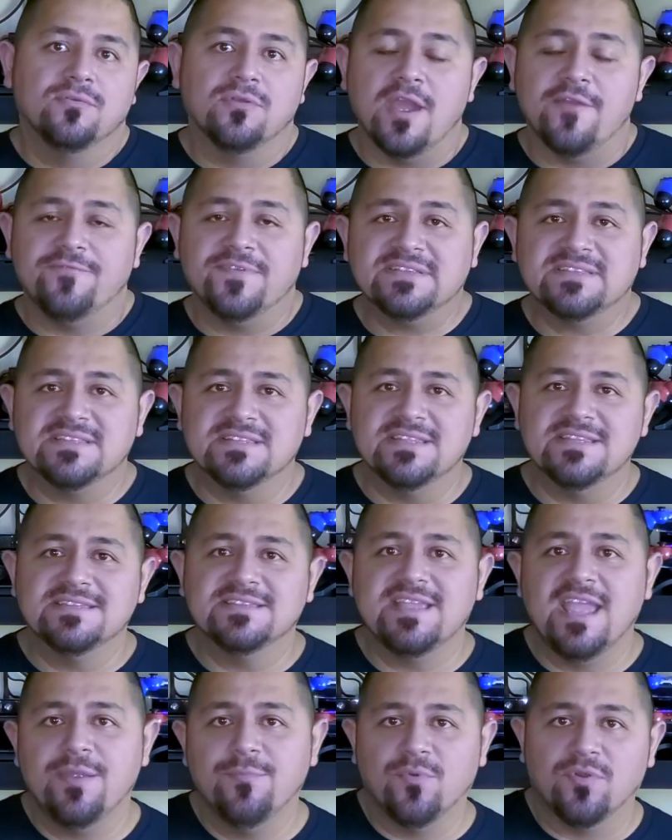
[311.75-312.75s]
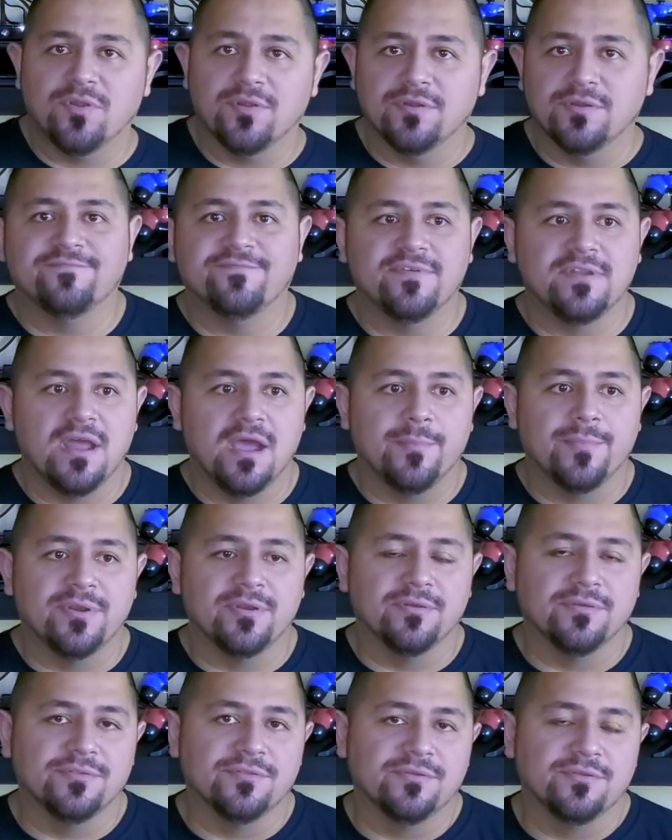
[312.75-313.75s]
Graphics in this game are
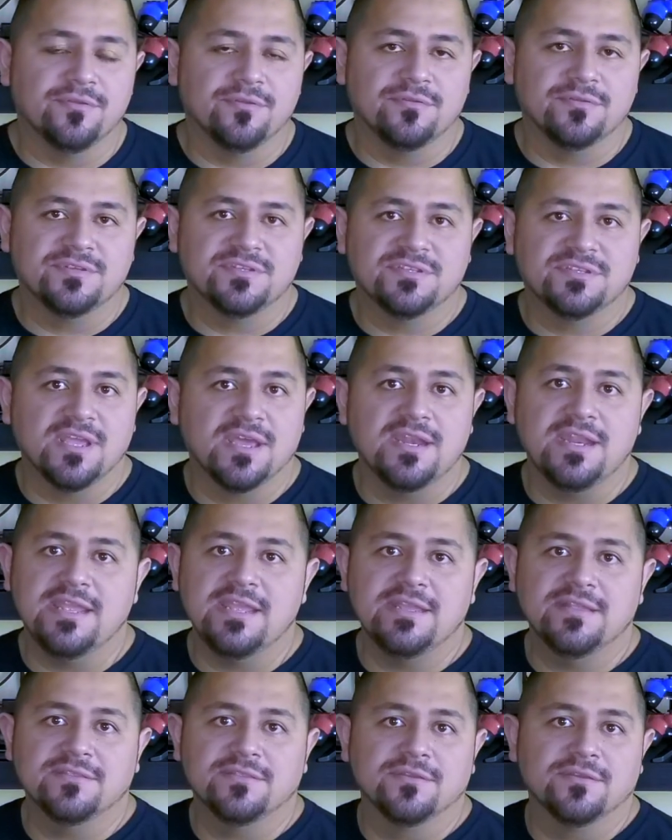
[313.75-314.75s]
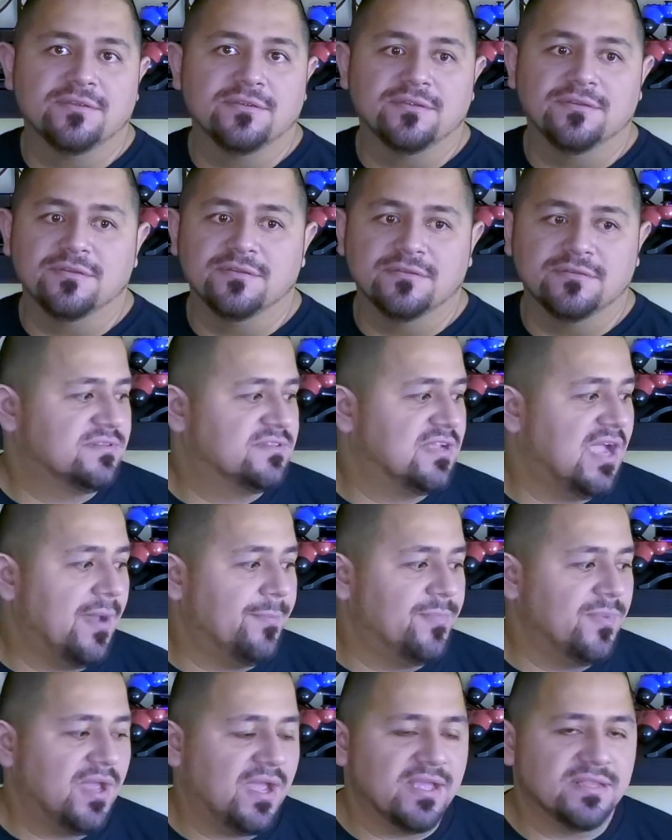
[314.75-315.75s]
phenomenal. They're stunning. They're
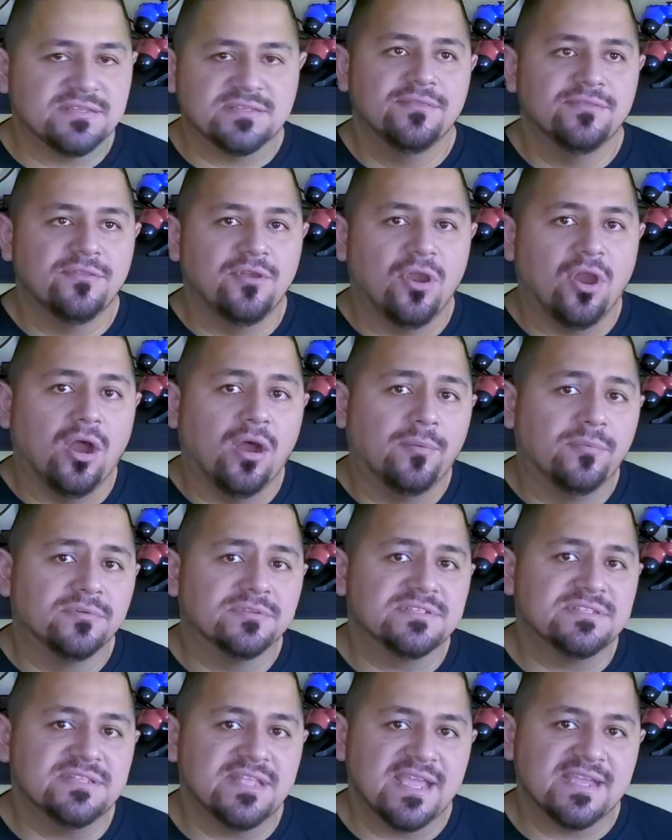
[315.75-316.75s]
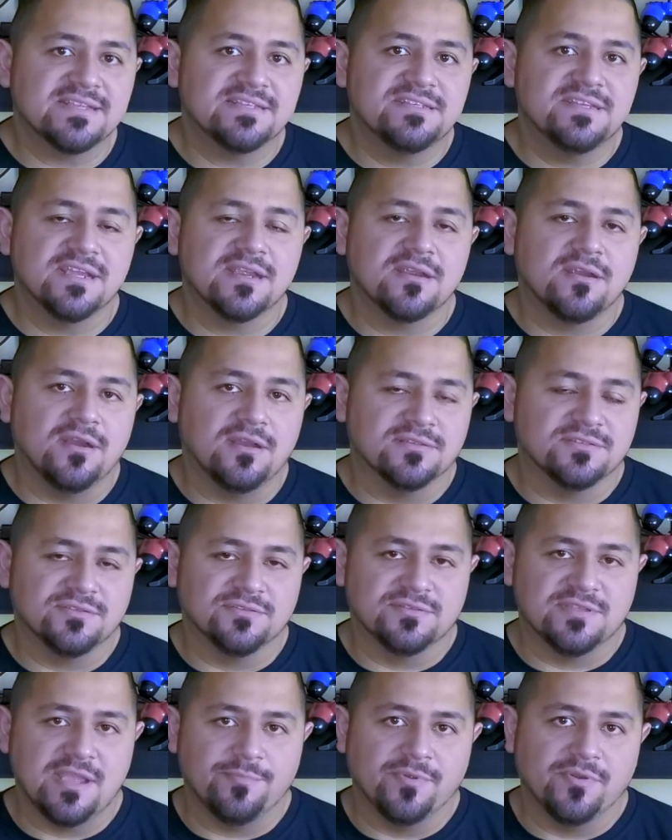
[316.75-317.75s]
top-notch. They're almost next-gen
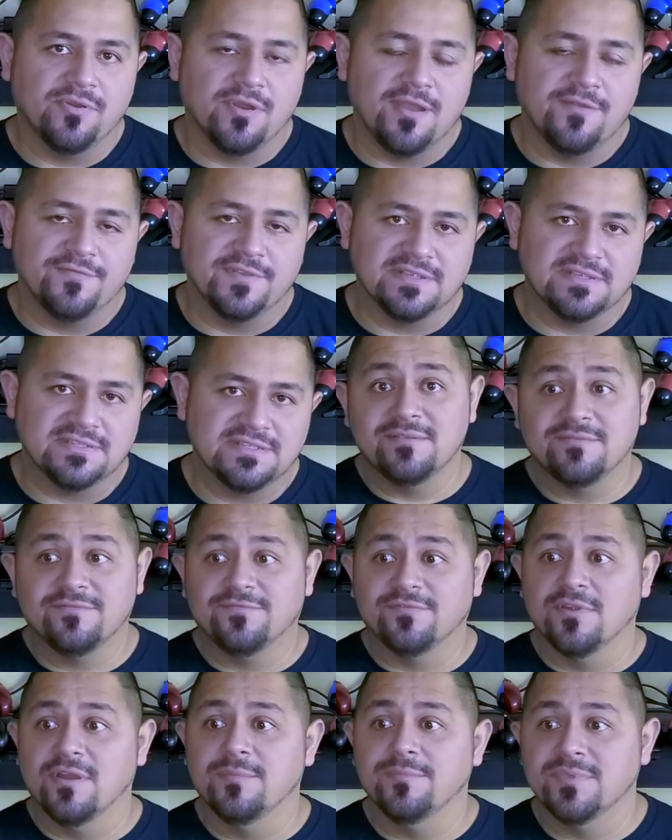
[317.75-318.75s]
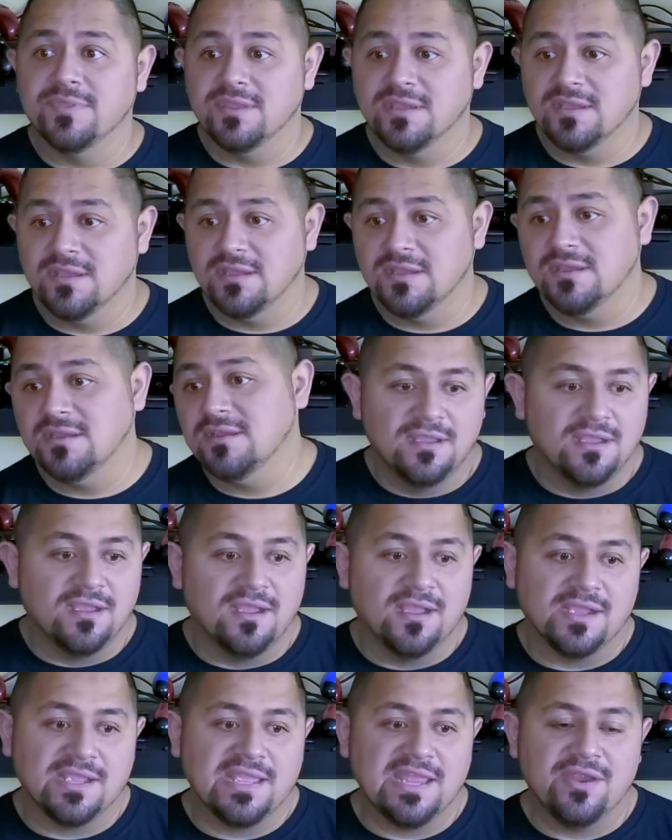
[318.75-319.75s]
console type of graphics. From the
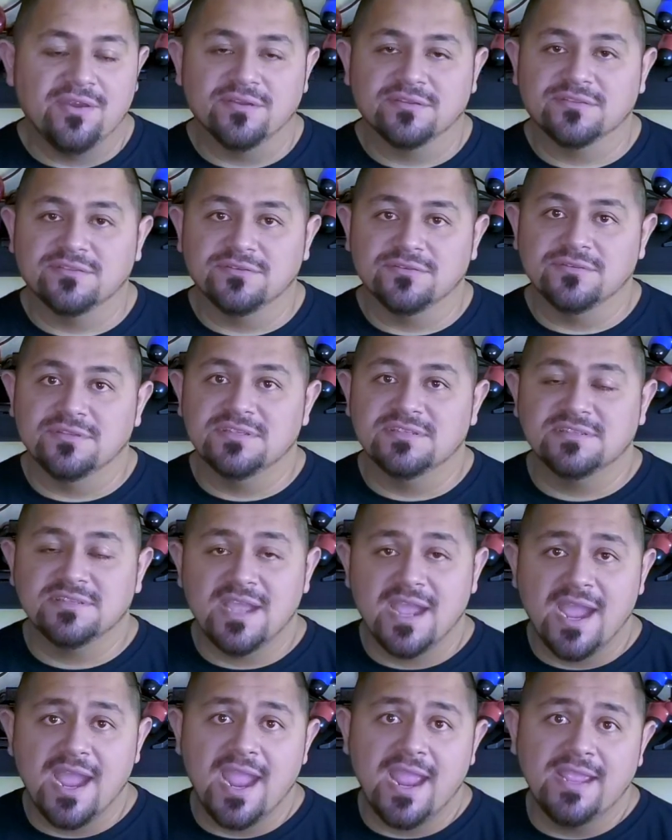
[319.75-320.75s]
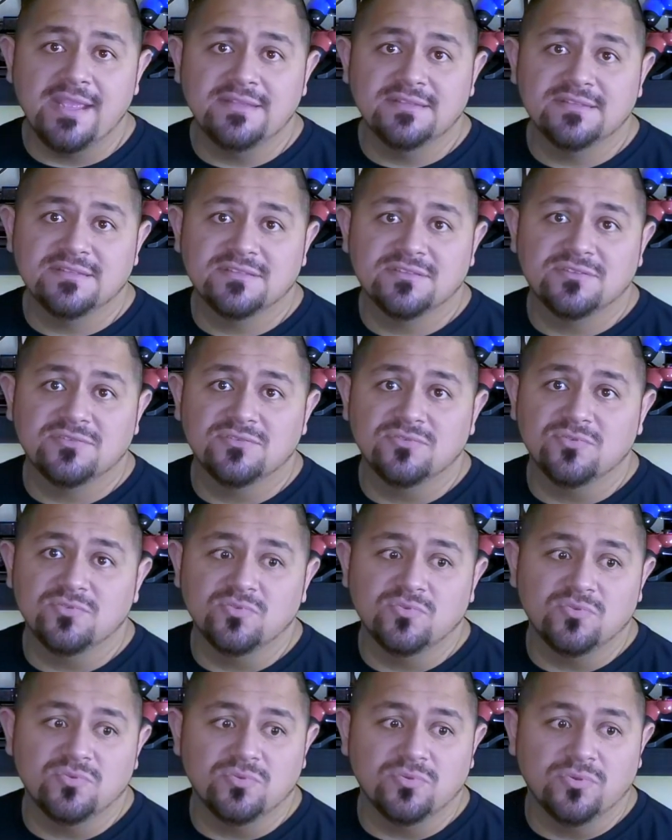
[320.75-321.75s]
character designs
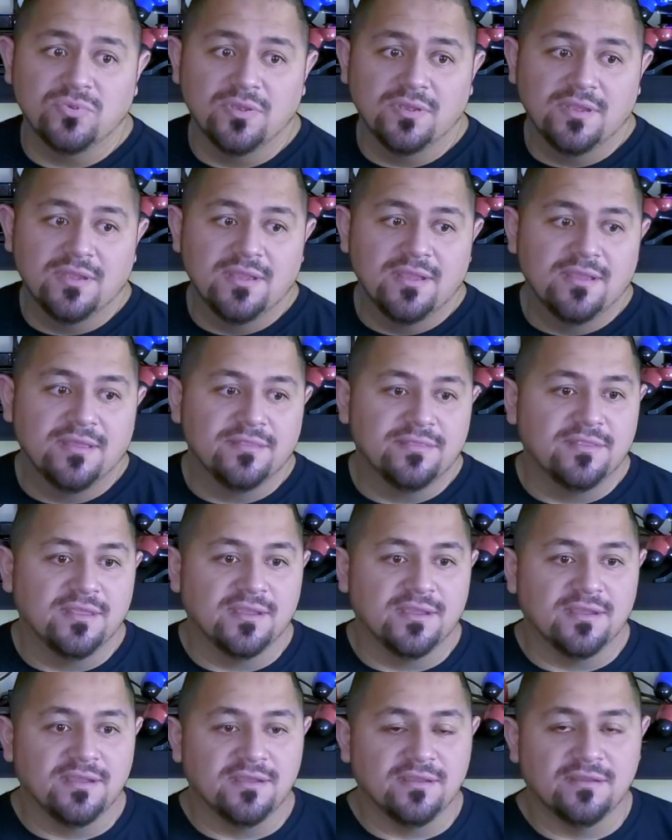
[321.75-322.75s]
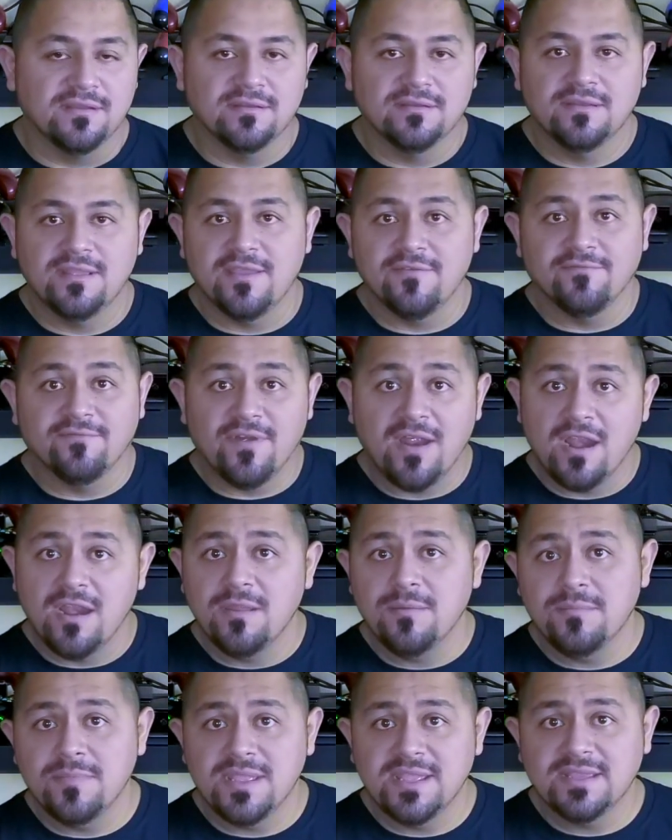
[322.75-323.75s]
to the
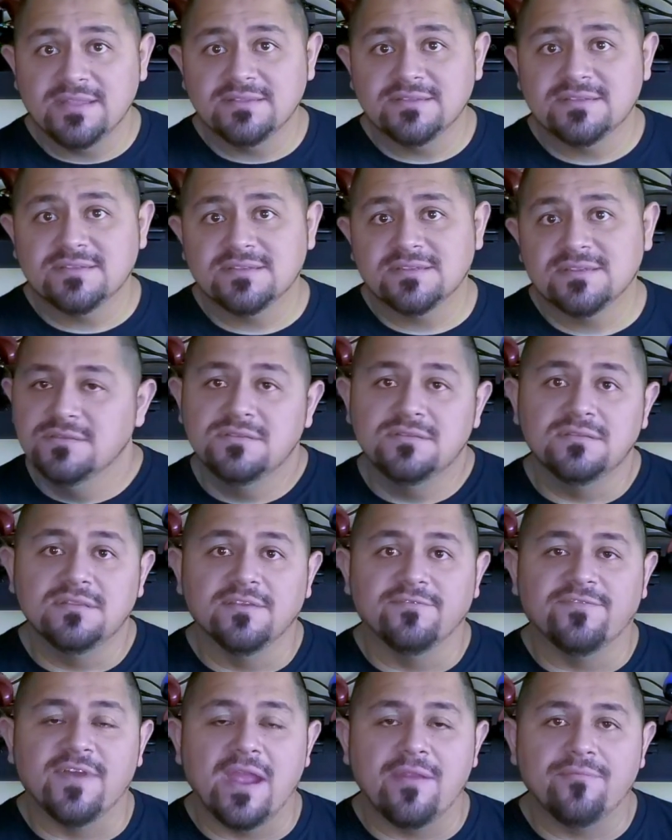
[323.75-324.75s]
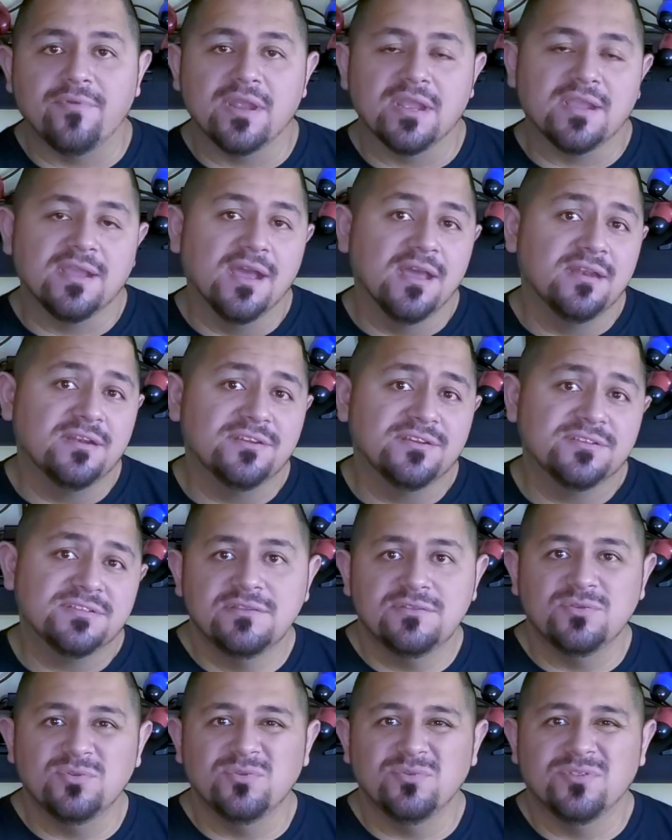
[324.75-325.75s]
environment, to the vibrant colors,
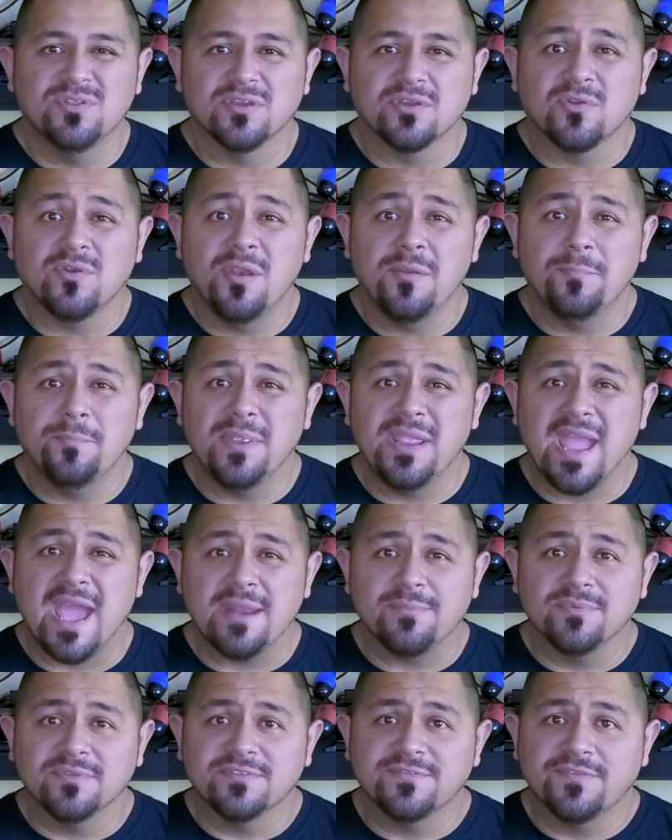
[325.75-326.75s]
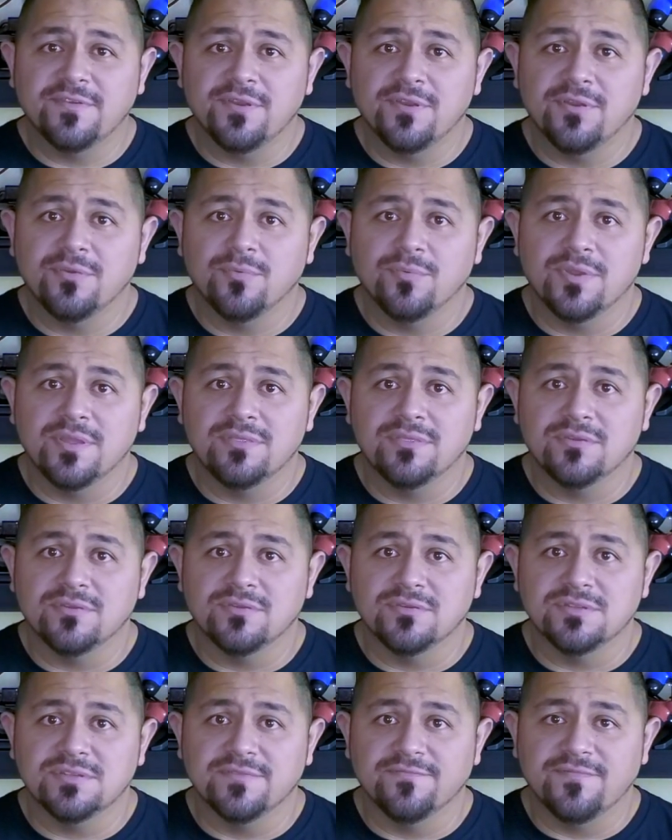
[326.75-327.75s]
to the creepy atmosphere when
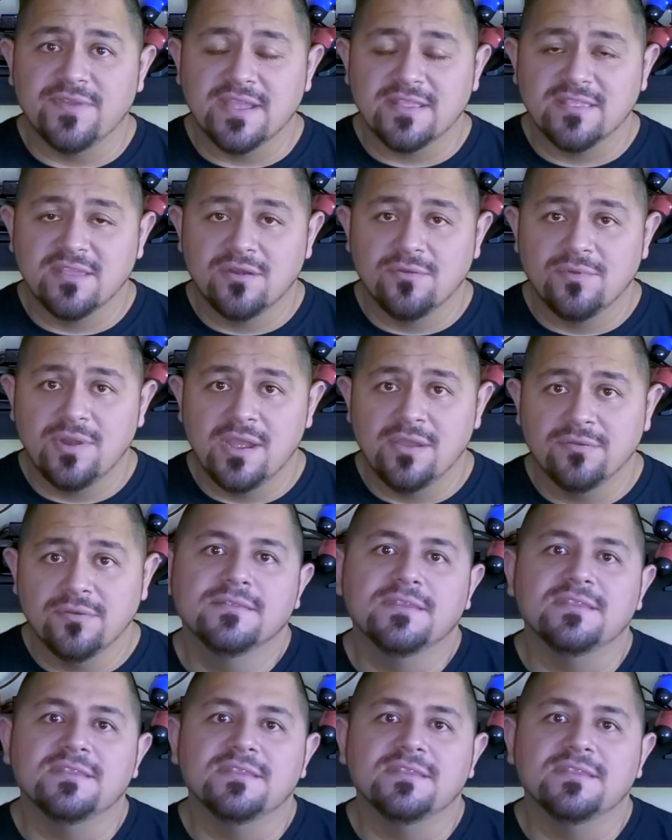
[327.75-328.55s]
there's infected around.